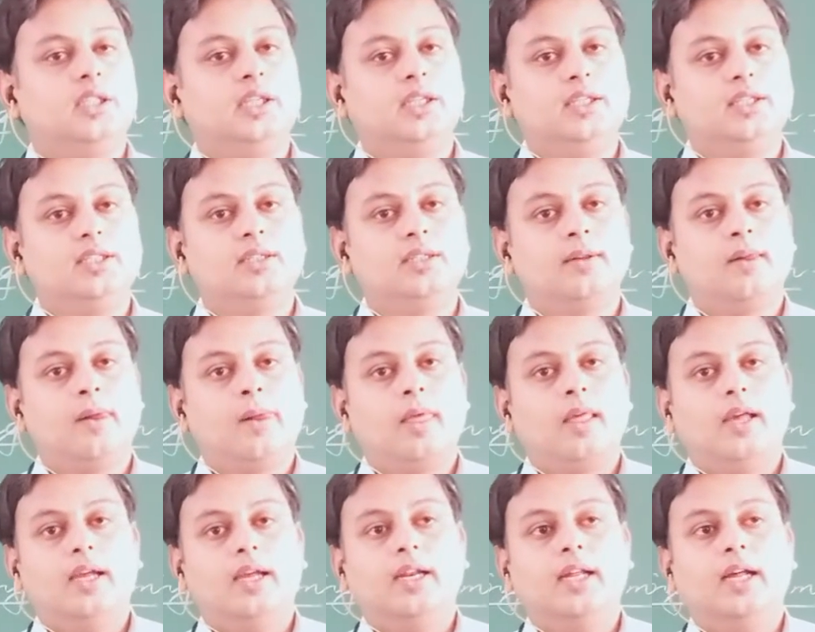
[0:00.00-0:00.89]
things
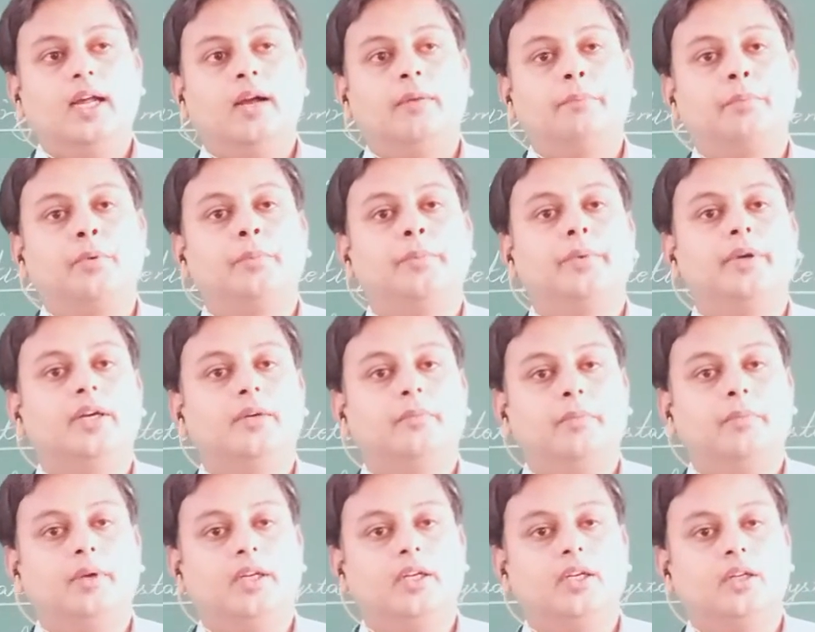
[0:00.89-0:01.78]
in an
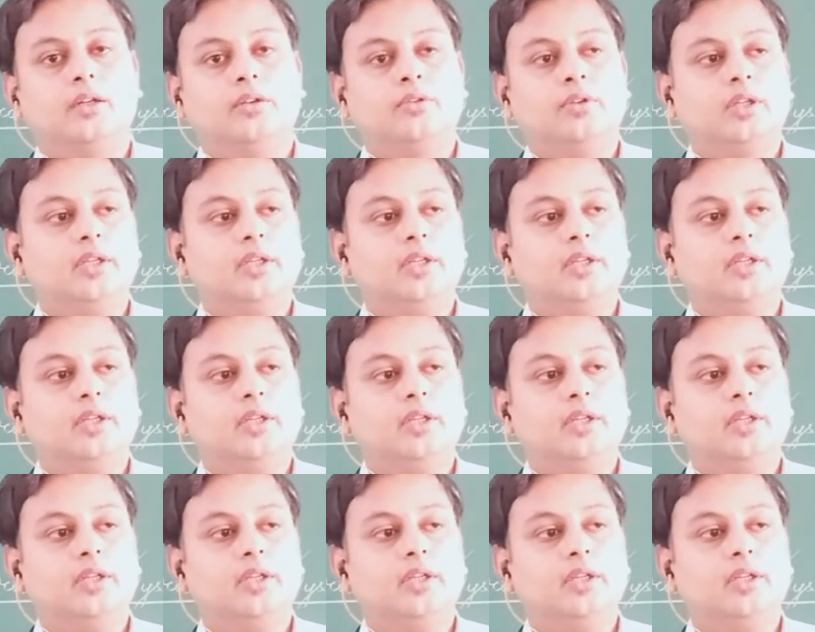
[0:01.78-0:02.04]
appropriate manner.